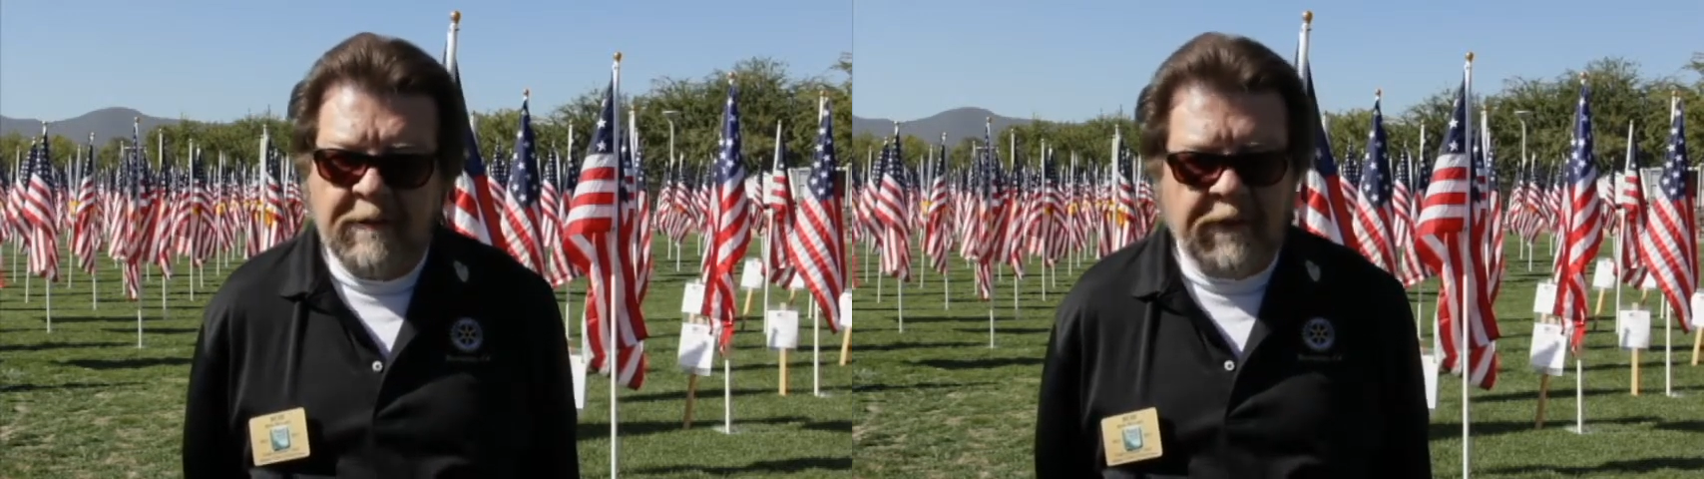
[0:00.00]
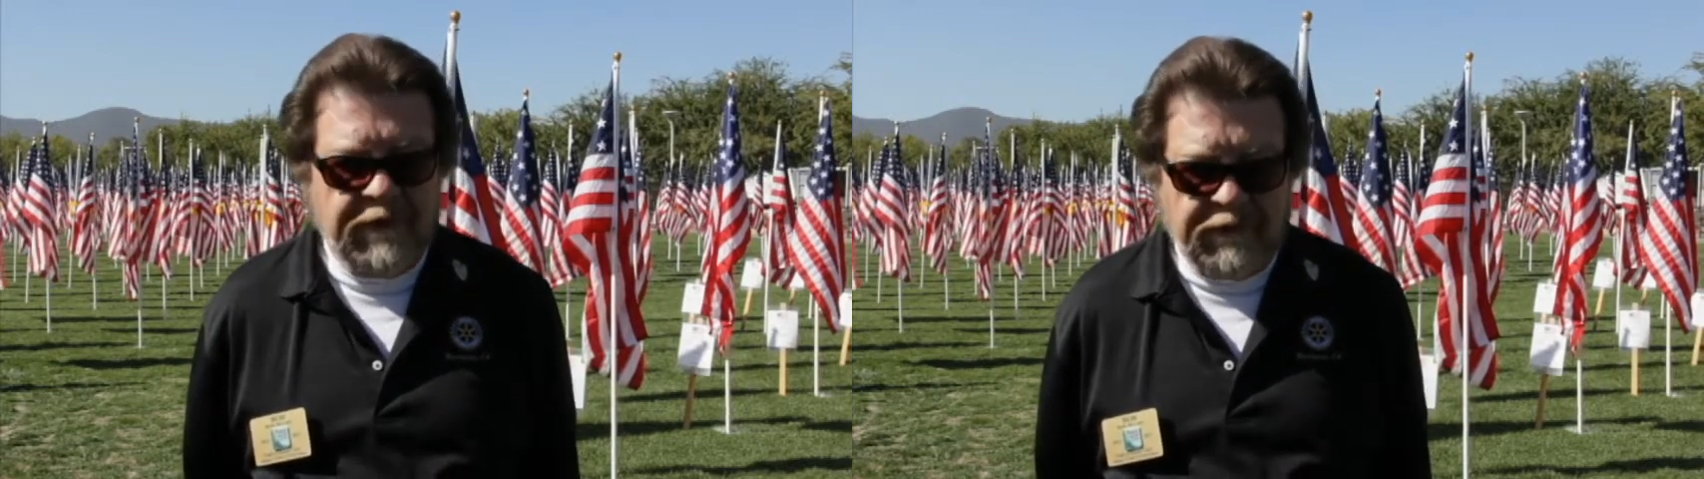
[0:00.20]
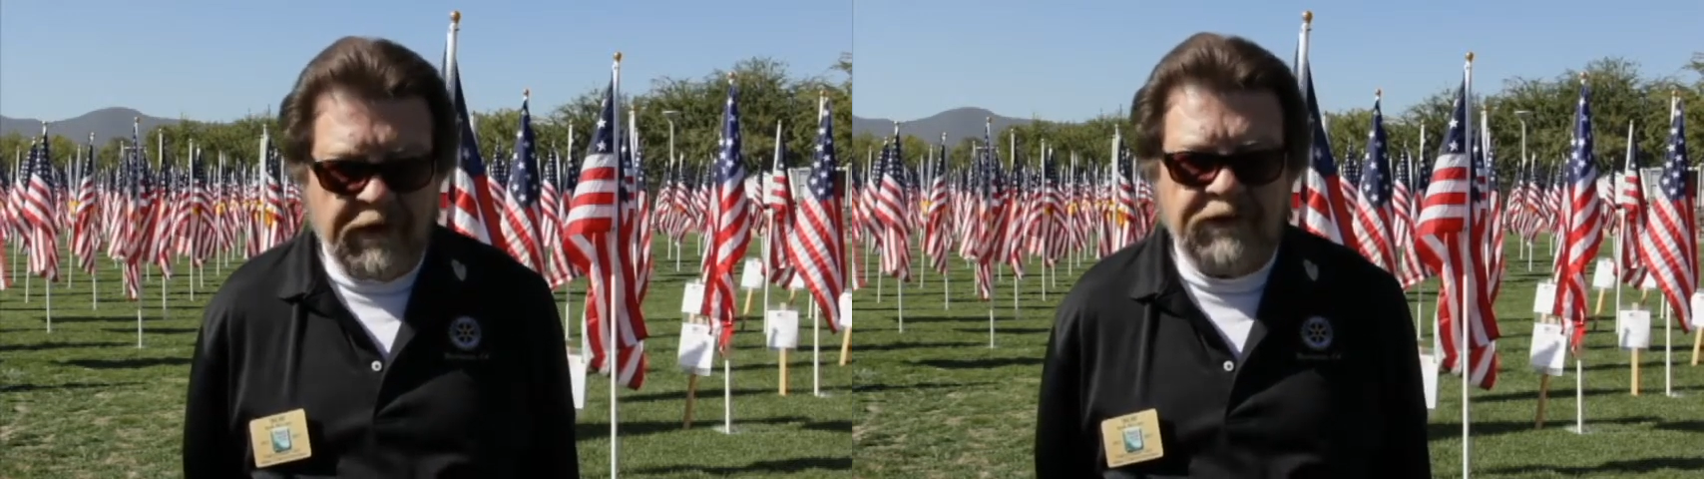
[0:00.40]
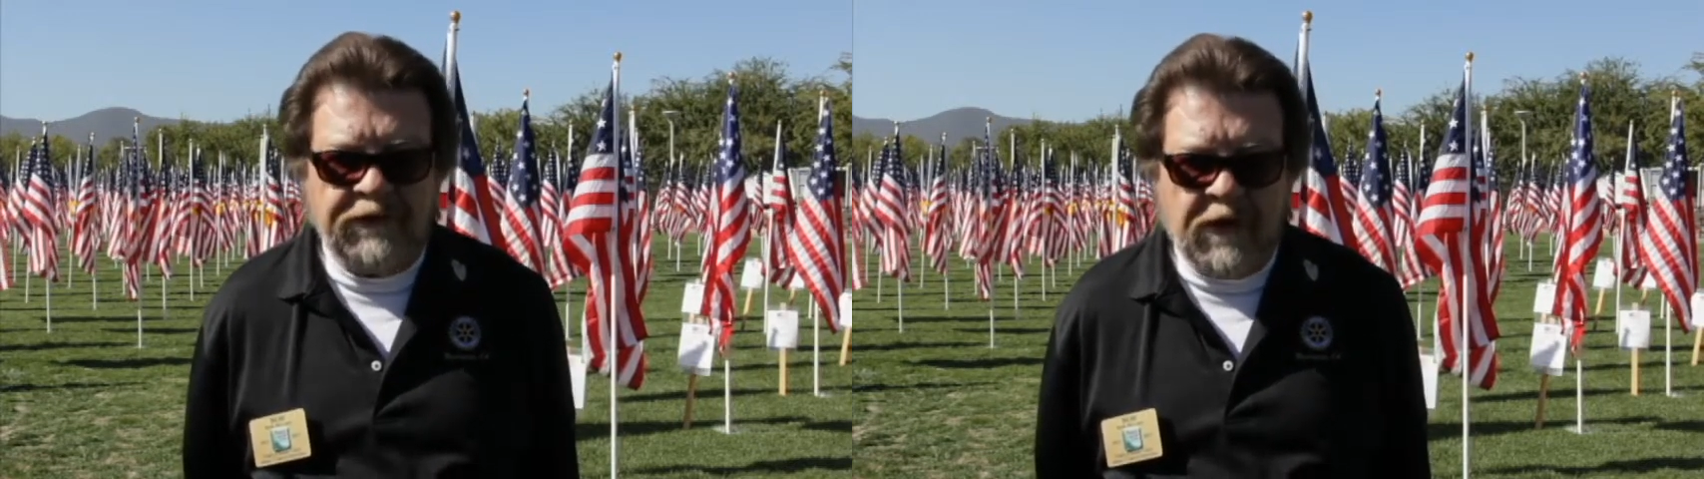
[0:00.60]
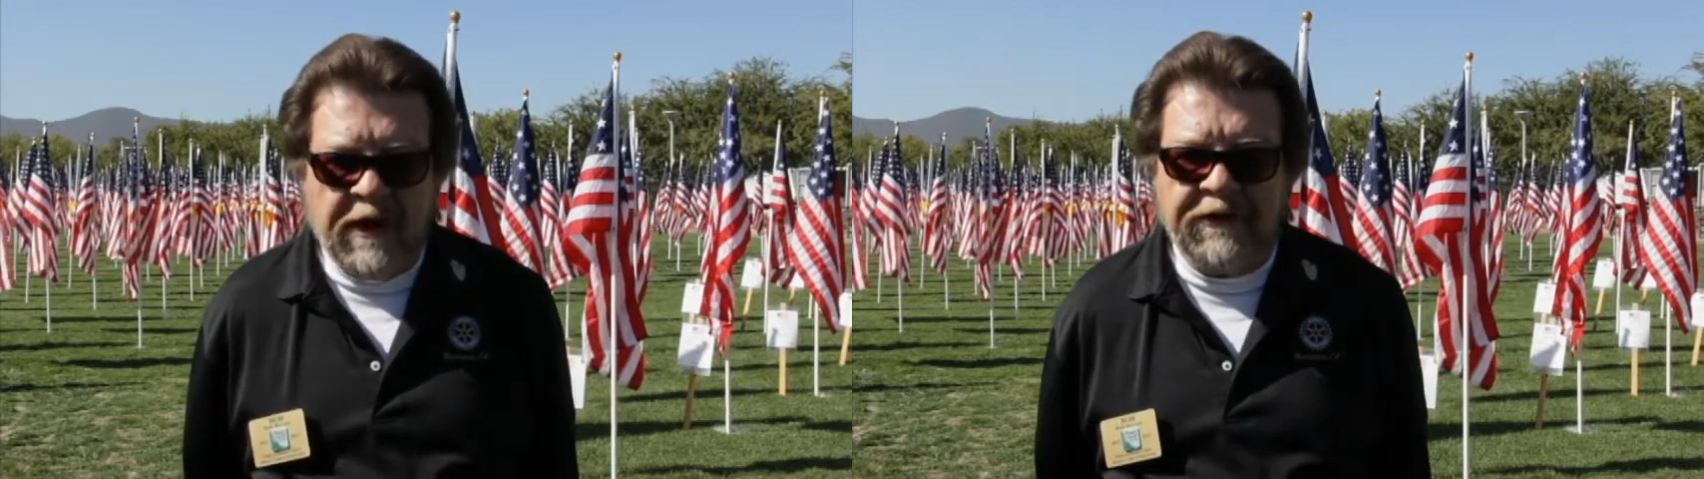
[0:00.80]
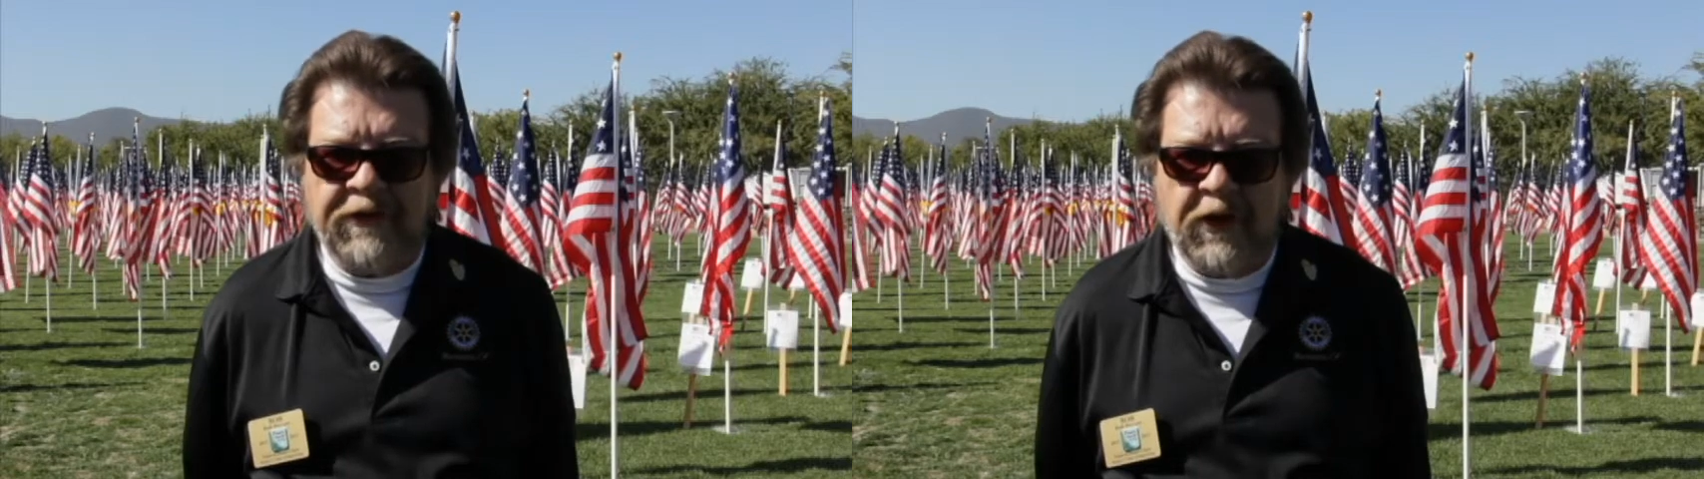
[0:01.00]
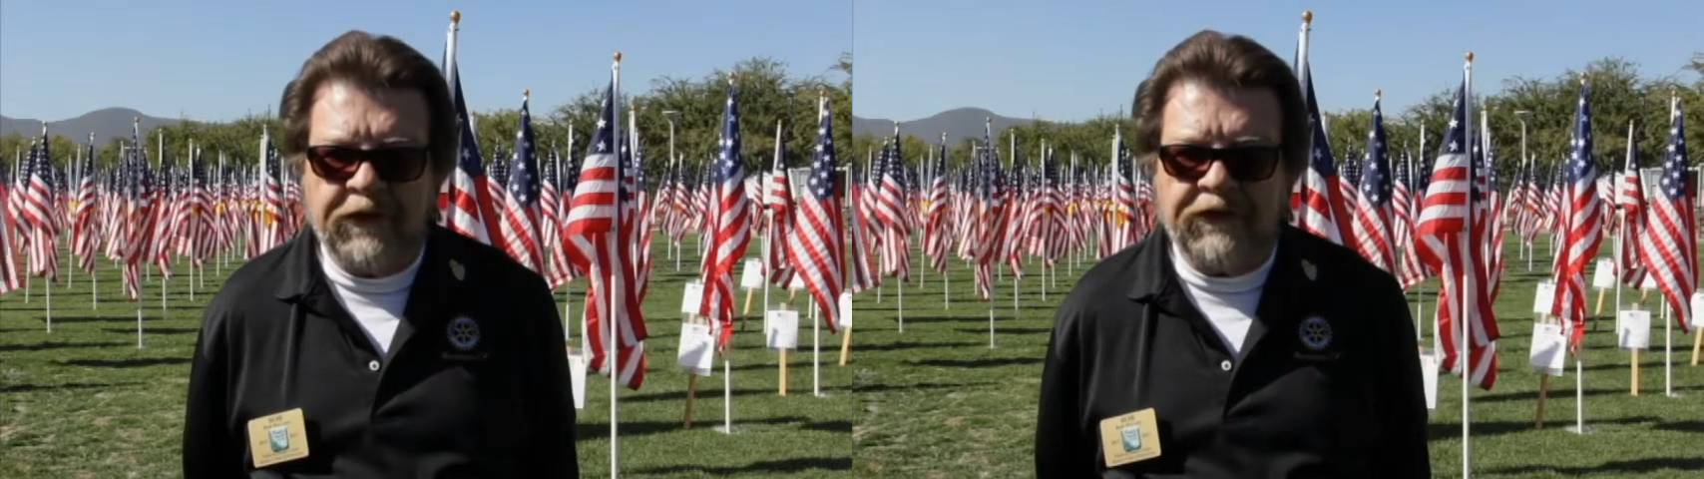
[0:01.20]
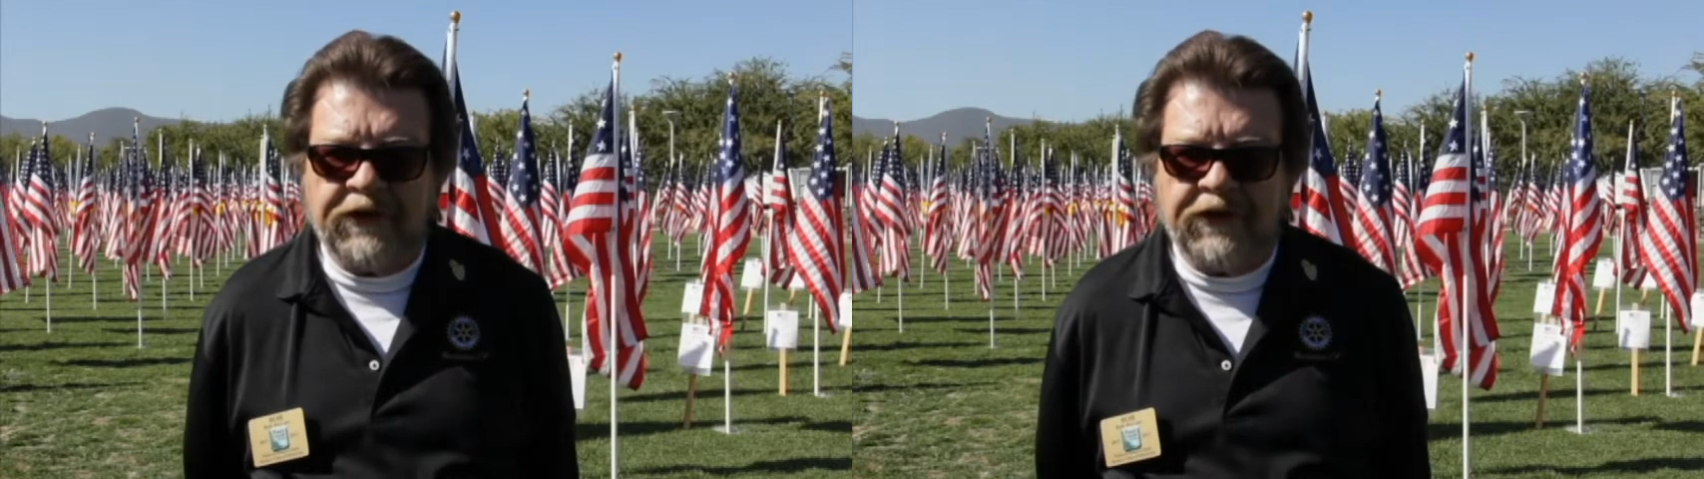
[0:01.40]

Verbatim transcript: but it's also to honor those